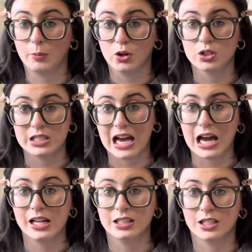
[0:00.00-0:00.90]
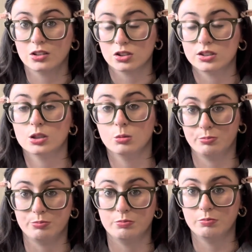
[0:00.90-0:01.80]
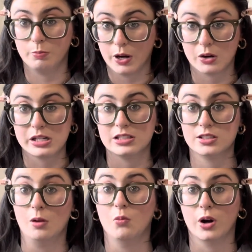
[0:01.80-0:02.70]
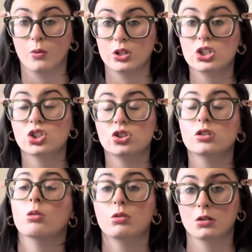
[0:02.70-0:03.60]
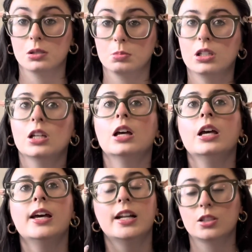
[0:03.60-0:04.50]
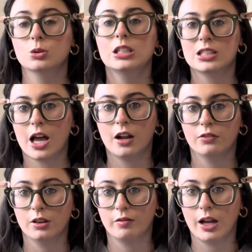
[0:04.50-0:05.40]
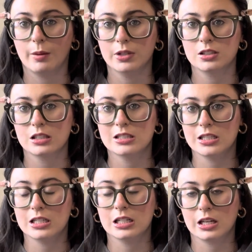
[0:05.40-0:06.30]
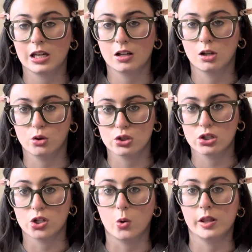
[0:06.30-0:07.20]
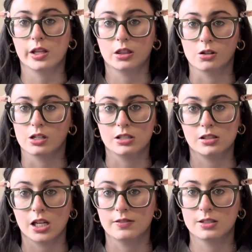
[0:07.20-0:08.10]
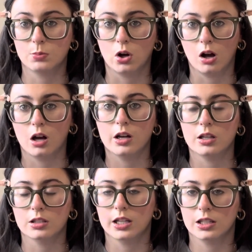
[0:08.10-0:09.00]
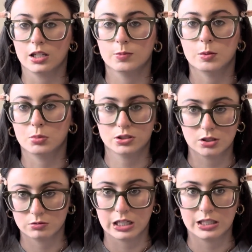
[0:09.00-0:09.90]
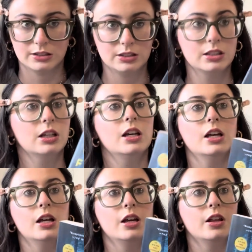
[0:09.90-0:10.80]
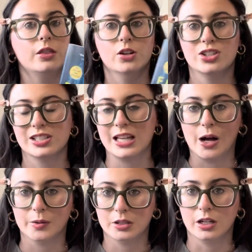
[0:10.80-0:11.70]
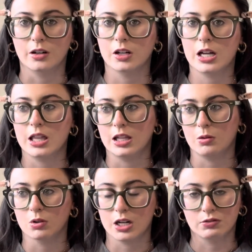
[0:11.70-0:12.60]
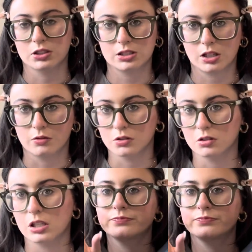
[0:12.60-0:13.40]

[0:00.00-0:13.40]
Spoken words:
her dad. Like they're still buried somewhere, which is so creepy. And it's really sad for the families because they didn't get closure knowing that they're in a safe spot and that they could be put to rest. They're just out there and they were never discovered.